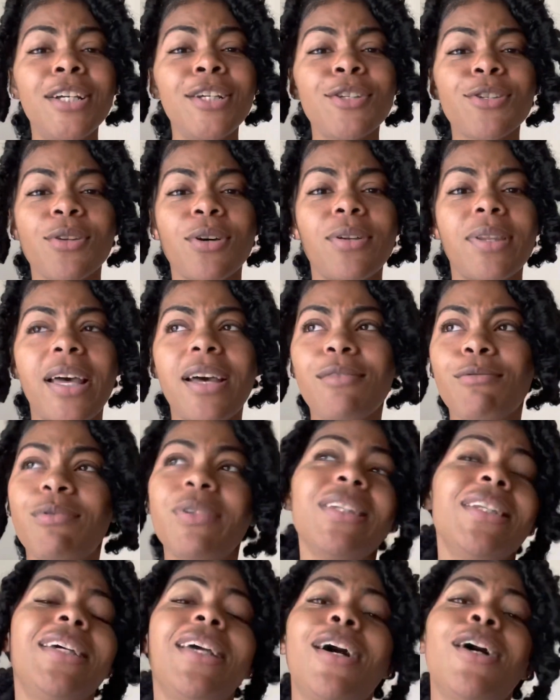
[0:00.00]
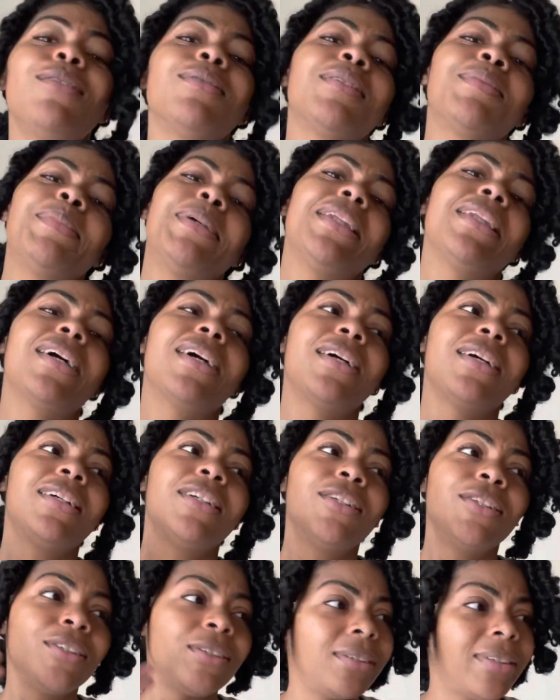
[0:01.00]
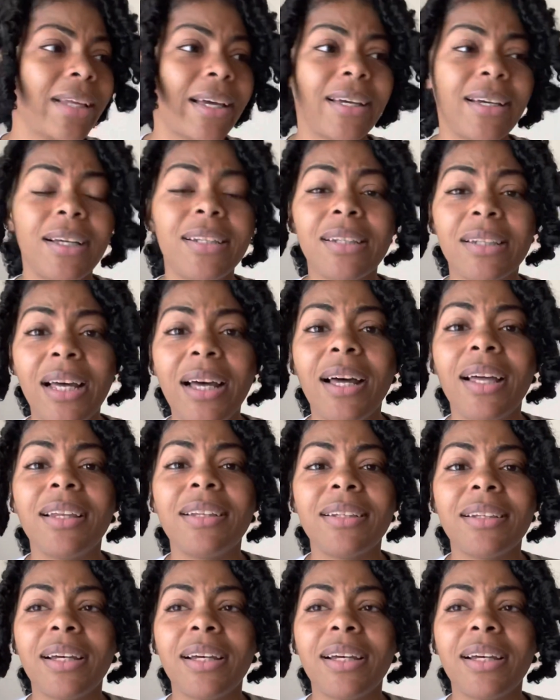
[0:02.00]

so that really helps me like a lot.